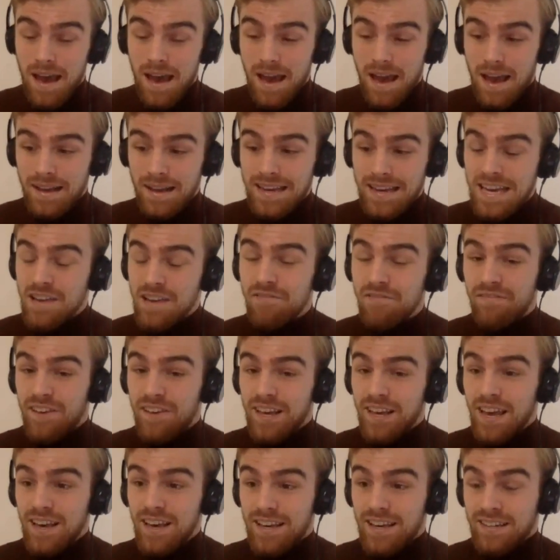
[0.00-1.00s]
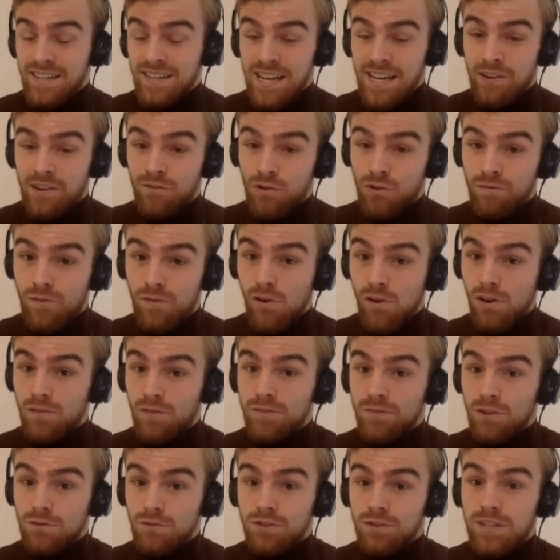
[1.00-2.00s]
a key figure in near enough all
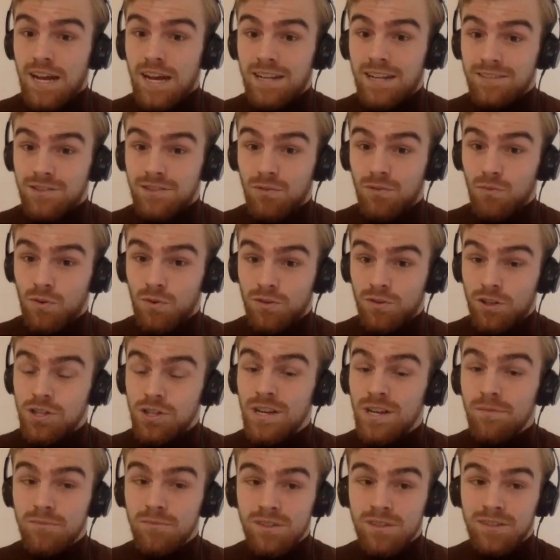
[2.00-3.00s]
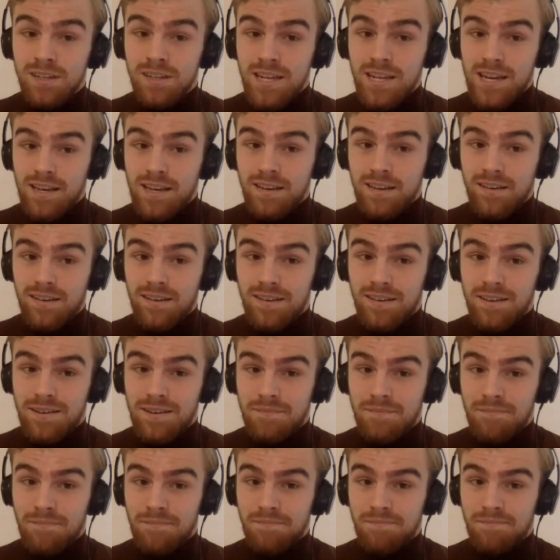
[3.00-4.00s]
of those sides that won the Champions League,
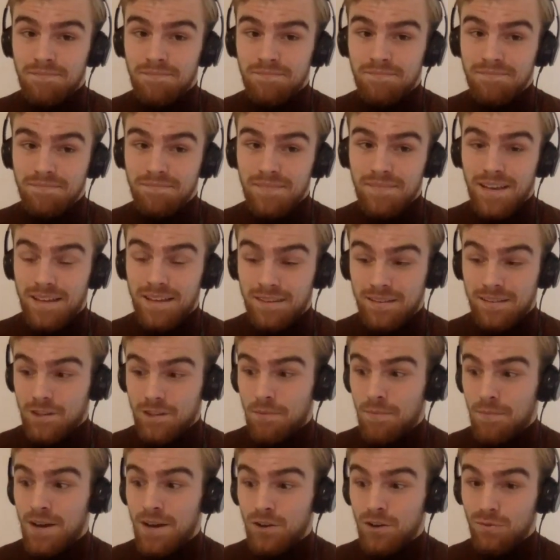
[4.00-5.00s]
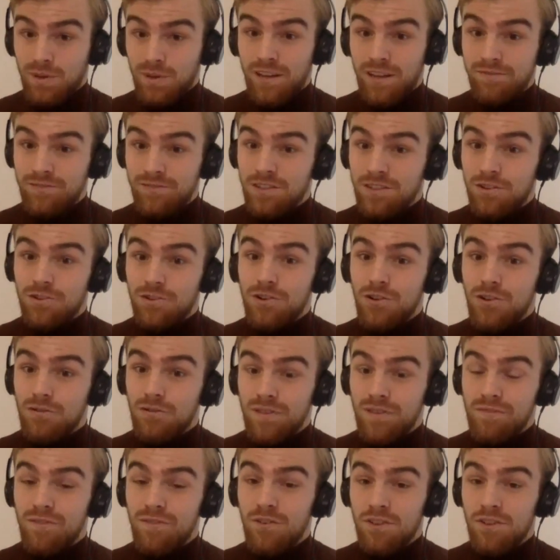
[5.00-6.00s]
and the man who lifted the
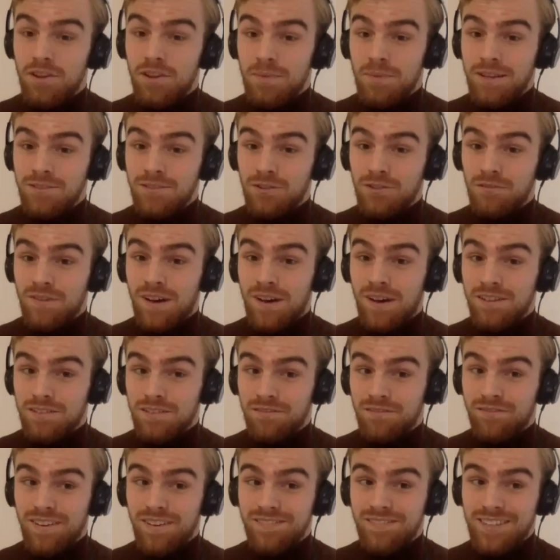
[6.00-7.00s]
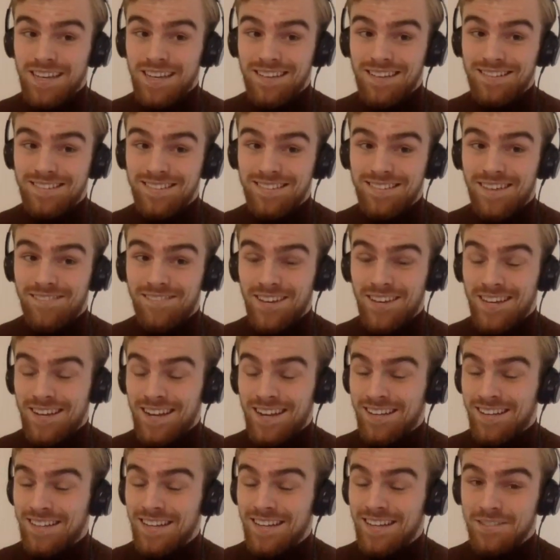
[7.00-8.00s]
trophy for them in 2015, Xavi
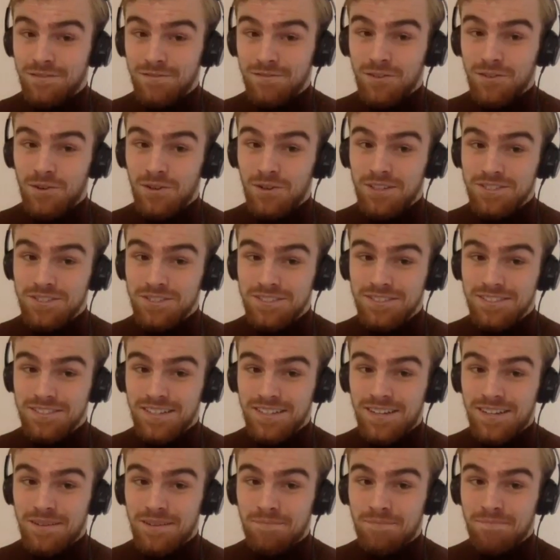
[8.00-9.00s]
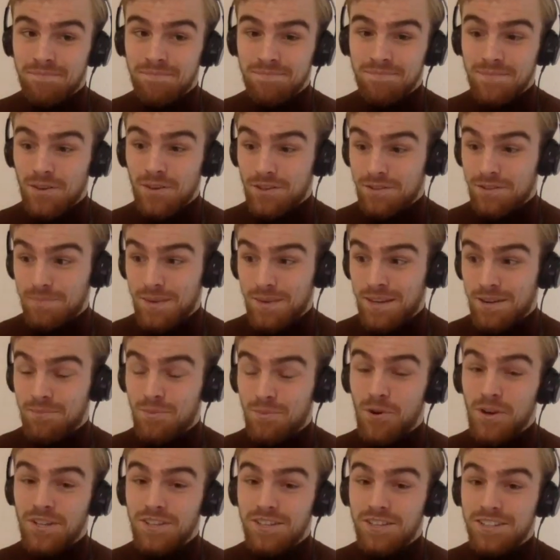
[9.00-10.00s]
Hernandez, of course, has been
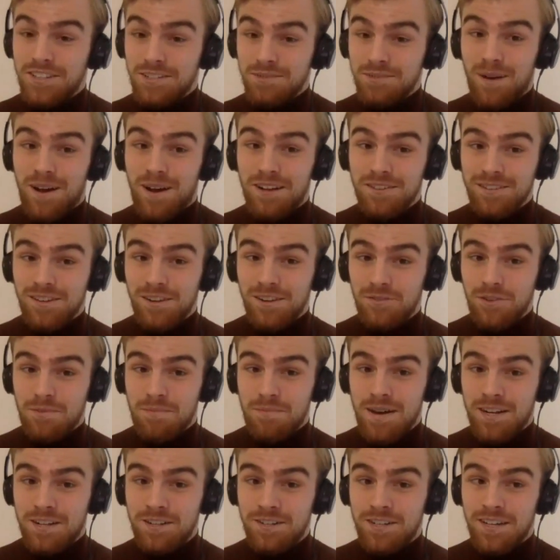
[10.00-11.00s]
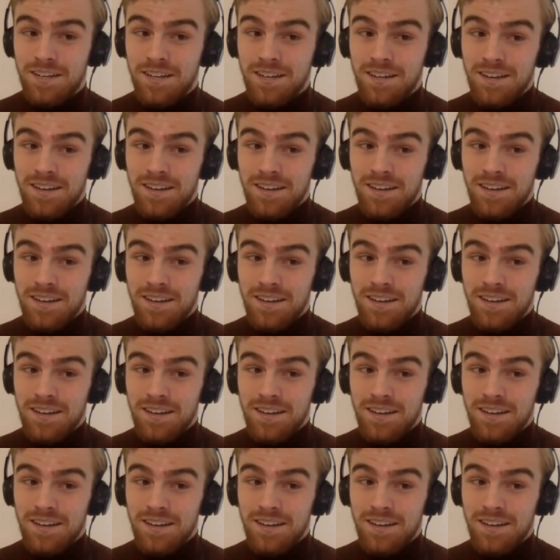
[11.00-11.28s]
appointed as Barcelona manager.